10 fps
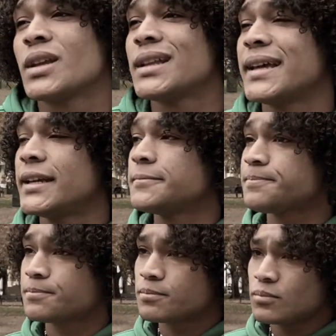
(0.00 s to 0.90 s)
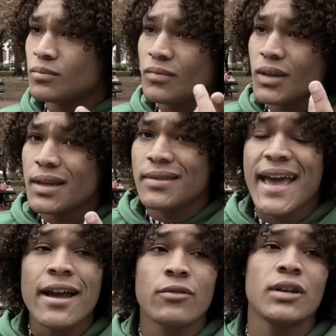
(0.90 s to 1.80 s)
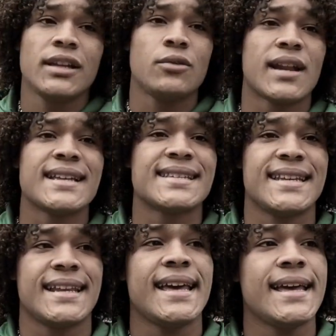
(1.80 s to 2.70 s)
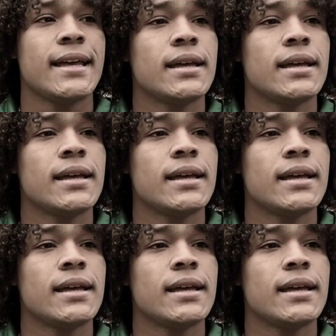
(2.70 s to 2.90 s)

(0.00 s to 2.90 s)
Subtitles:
like, that really, when I seen that